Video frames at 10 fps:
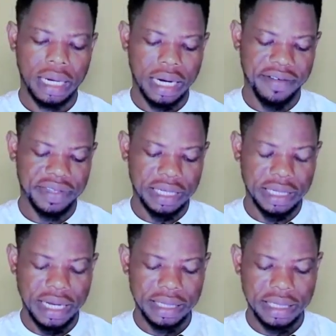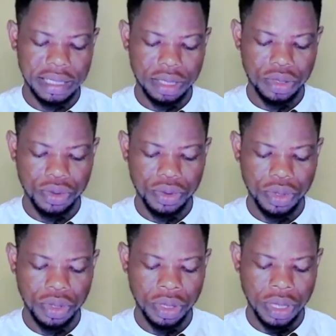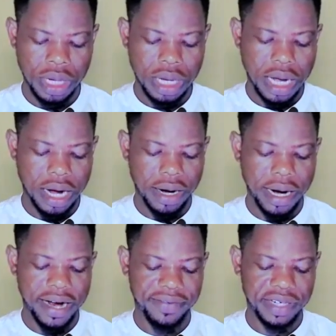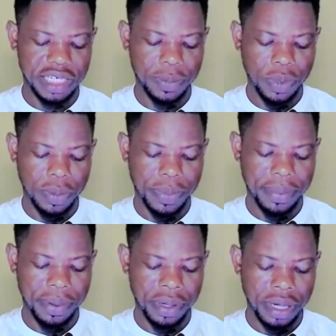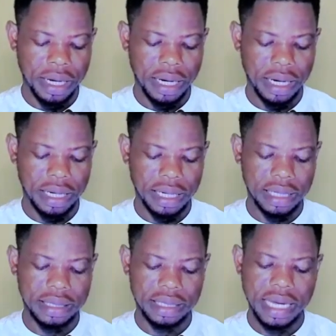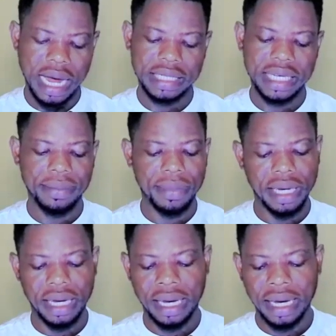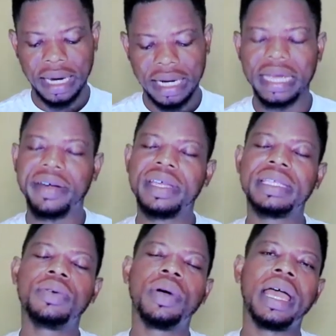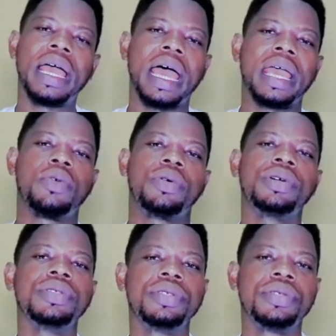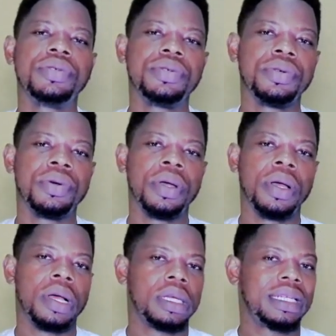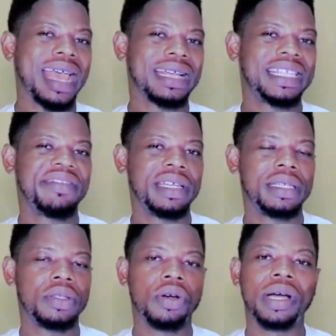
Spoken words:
And after selecting 2, I'll have this pop up, and it is asking me the reason why I want to deactivate it